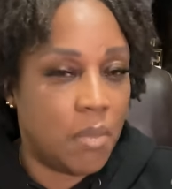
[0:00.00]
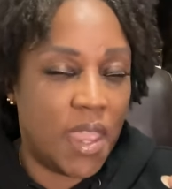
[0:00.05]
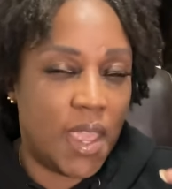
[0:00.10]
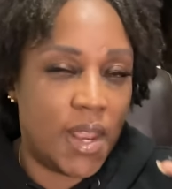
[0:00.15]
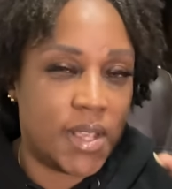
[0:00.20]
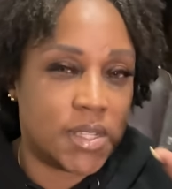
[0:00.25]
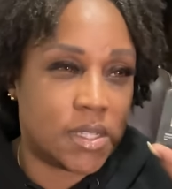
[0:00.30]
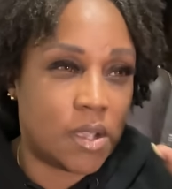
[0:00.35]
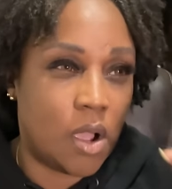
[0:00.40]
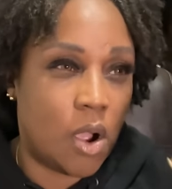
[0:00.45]

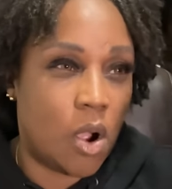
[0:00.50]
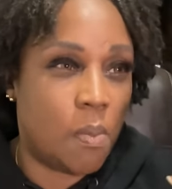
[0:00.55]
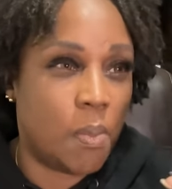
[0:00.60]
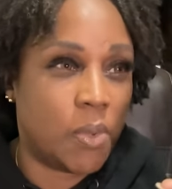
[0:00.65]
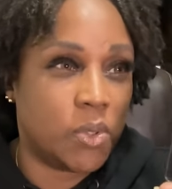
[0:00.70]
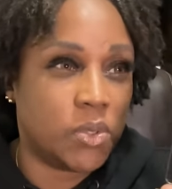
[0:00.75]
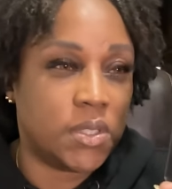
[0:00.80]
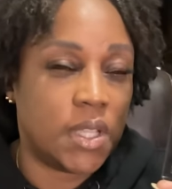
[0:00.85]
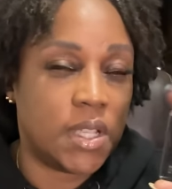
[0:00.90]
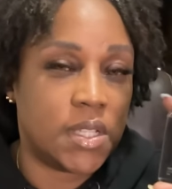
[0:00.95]
It's
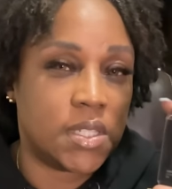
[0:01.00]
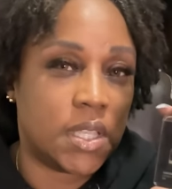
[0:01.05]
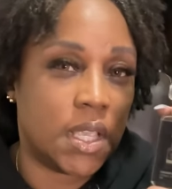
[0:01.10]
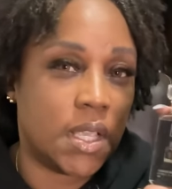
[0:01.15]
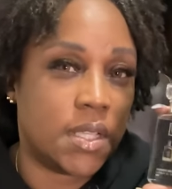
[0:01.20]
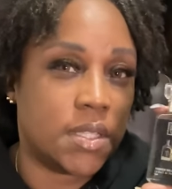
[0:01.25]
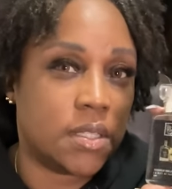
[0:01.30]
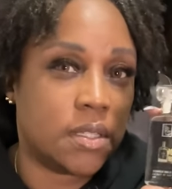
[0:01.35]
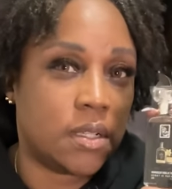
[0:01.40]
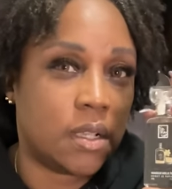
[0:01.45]
almost, it's,
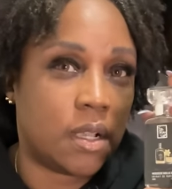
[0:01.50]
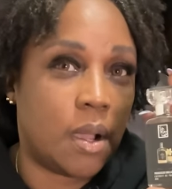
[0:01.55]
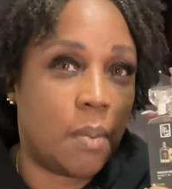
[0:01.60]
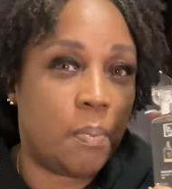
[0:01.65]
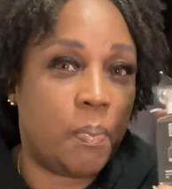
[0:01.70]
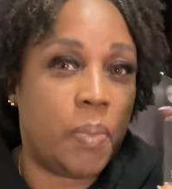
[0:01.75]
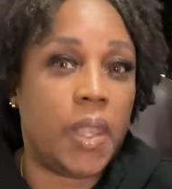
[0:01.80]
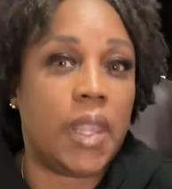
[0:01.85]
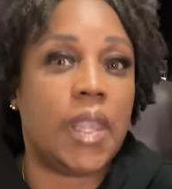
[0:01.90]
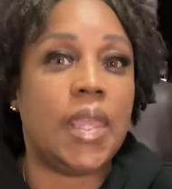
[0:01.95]
it's
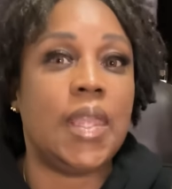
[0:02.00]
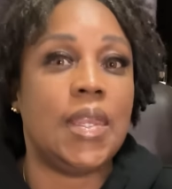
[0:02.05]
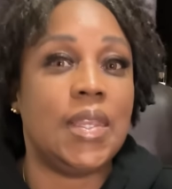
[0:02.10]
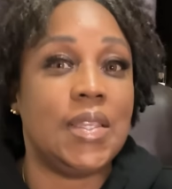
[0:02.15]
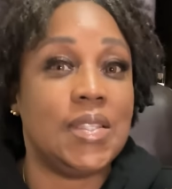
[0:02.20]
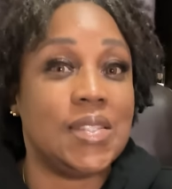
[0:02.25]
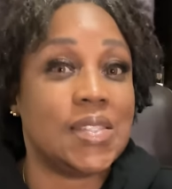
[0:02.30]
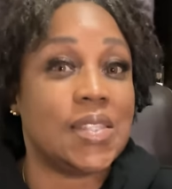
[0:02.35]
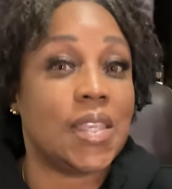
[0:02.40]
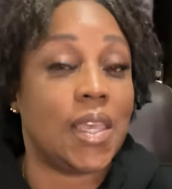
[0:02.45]

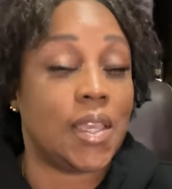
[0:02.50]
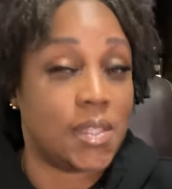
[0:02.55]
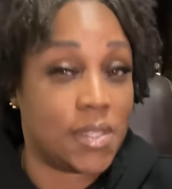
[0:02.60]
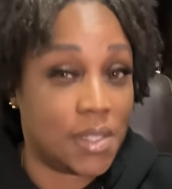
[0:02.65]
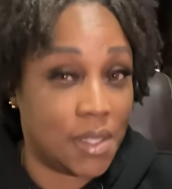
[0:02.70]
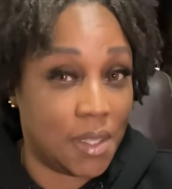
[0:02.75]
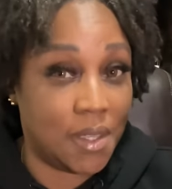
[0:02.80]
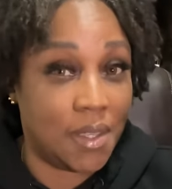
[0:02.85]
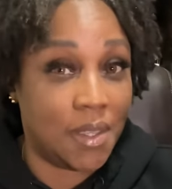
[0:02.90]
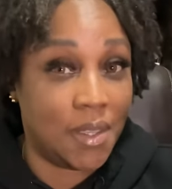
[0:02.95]
completely
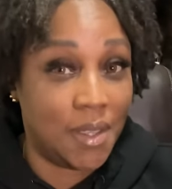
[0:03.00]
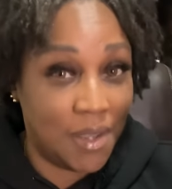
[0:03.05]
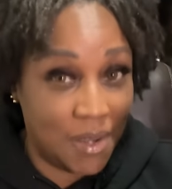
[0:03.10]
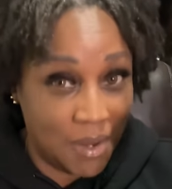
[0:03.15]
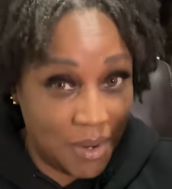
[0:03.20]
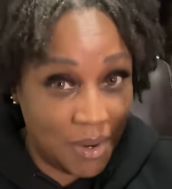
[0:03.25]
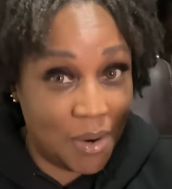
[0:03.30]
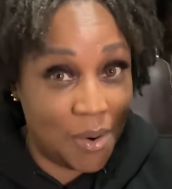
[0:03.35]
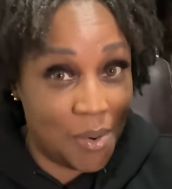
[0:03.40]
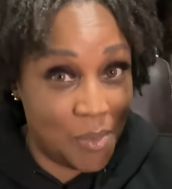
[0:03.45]
sexy
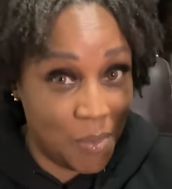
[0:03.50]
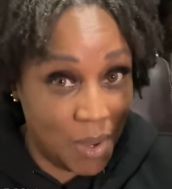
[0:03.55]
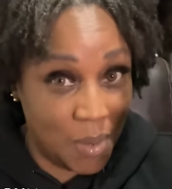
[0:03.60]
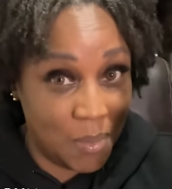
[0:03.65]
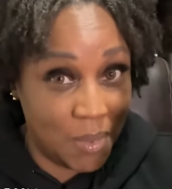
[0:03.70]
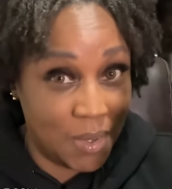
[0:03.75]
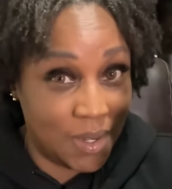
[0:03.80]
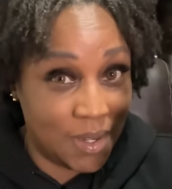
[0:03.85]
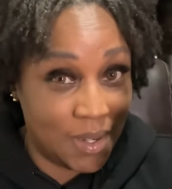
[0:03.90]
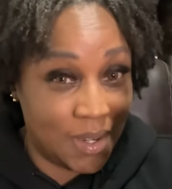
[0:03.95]
on
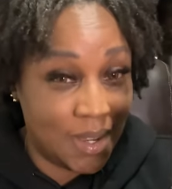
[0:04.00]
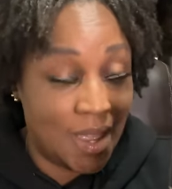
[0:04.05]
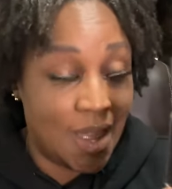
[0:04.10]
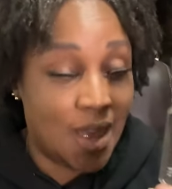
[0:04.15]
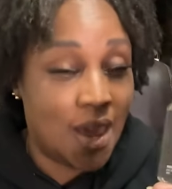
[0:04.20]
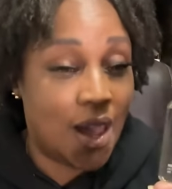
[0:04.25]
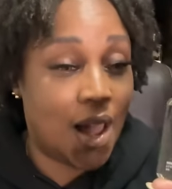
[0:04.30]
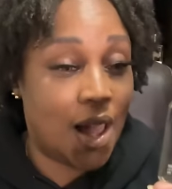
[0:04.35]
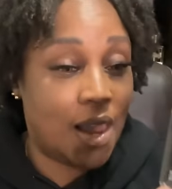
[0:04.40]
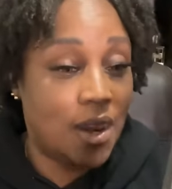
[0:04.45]
women.
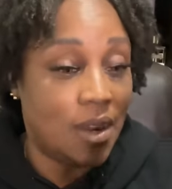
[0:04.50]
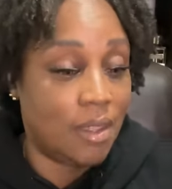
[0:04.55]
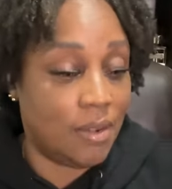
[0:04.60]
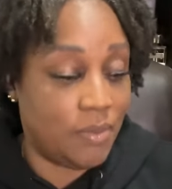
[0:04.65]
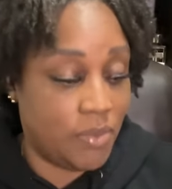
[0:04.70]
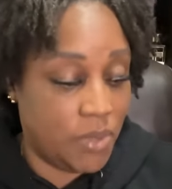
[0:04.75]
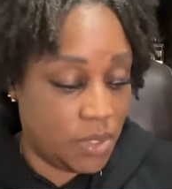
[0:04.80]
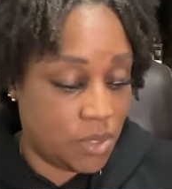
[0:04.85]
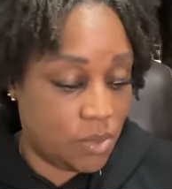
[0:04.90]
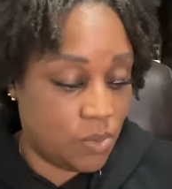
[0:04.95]
I
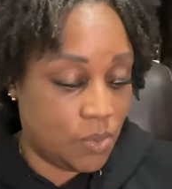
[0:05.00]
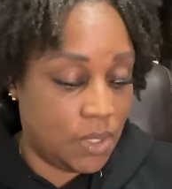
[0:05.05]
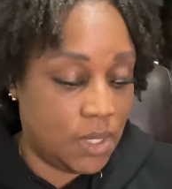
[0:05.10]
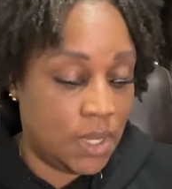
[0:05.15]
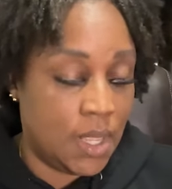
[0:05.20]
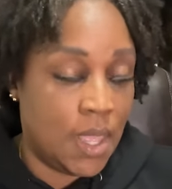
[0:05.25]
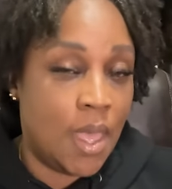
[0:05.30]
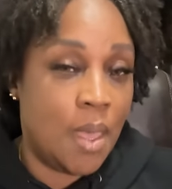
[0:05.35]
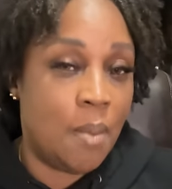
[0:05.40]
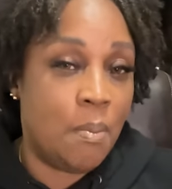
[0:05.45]
love this one.
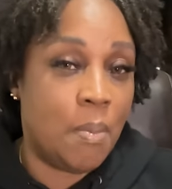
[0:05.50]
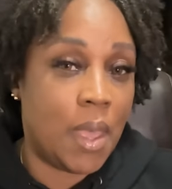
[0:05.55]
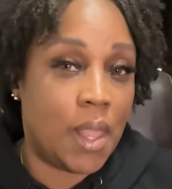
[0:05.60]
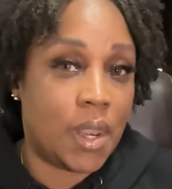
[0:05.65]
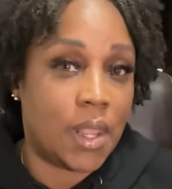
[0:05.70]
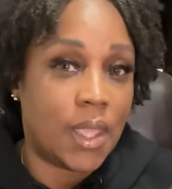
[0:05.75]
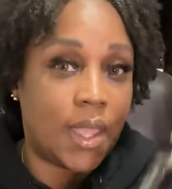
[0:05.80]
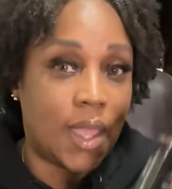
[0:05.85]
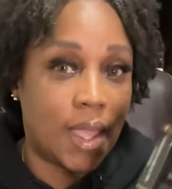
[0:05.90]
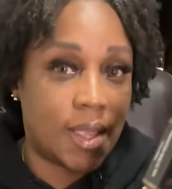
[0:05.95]

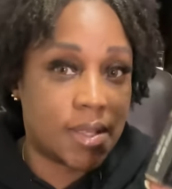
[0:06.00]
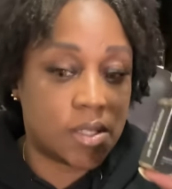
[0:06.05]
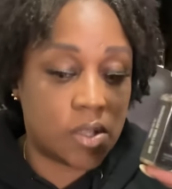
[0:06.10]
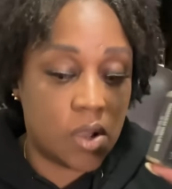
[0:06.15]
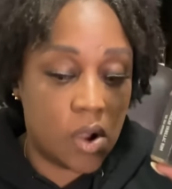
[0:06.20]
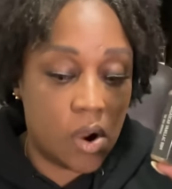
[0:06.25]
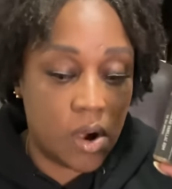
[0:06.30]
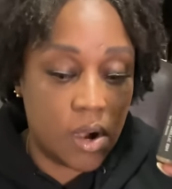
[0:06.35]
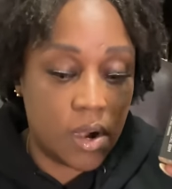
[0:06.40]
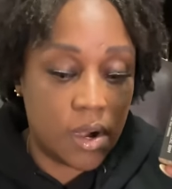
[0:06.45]

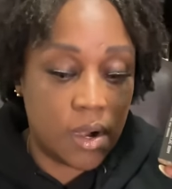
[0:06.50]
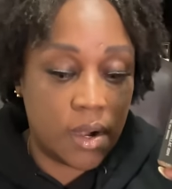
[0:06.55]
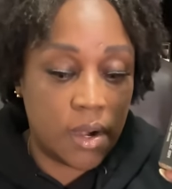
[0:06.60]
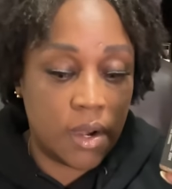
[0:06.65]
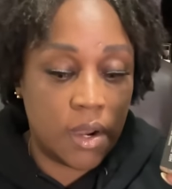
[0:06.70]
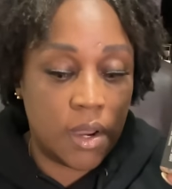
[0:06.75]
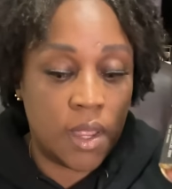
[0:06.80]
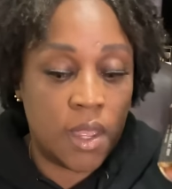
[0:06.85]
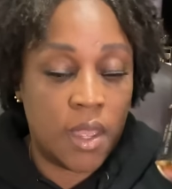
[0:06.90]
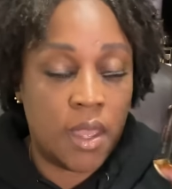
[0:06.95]

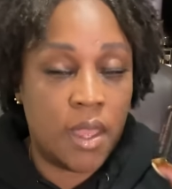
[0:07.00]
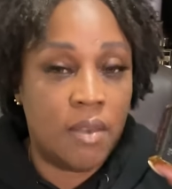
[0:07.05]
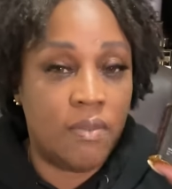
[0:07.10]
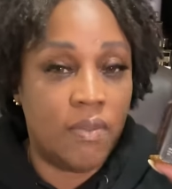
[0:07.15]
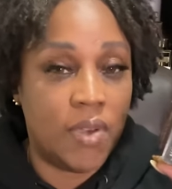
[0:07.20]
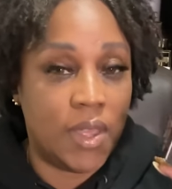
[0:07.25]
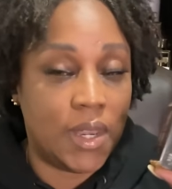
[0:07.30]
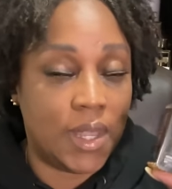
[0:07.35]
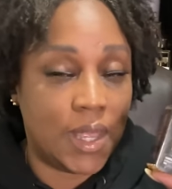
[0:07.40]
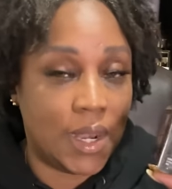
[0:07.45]
Madagascar
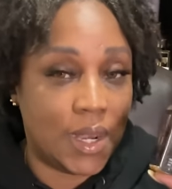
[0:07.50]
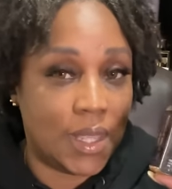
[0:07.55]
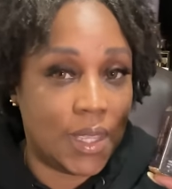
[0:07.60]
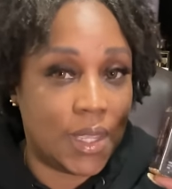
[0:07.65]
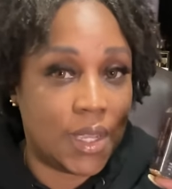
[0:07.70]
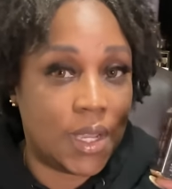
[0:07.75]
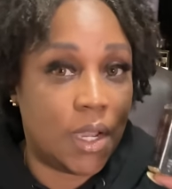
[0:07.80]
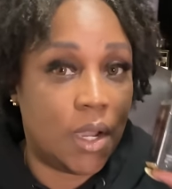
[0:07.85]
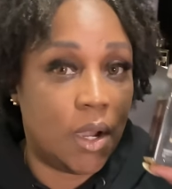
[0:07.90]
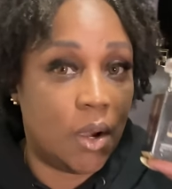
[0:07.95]

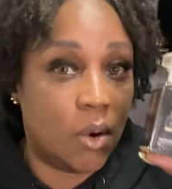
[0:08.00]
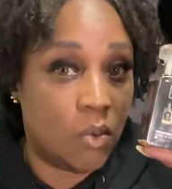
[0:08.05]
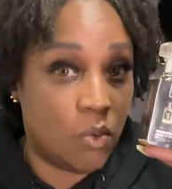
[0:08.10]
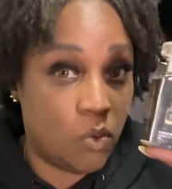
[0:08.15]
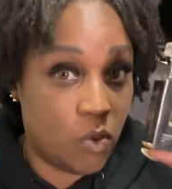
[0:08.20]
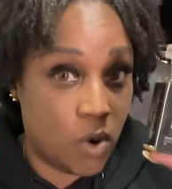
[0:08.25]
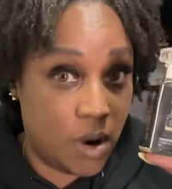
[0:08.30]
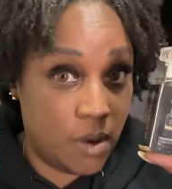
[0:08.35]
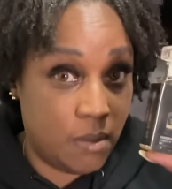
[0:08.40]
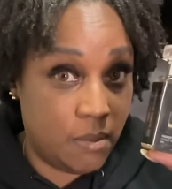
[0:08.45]
Vanillac
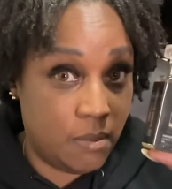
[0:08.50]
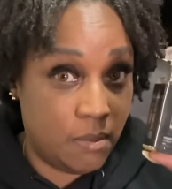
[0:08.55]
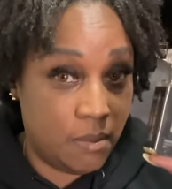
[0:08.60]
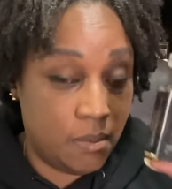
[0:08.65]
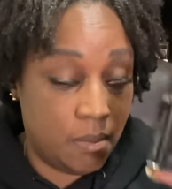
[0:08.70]
Rum.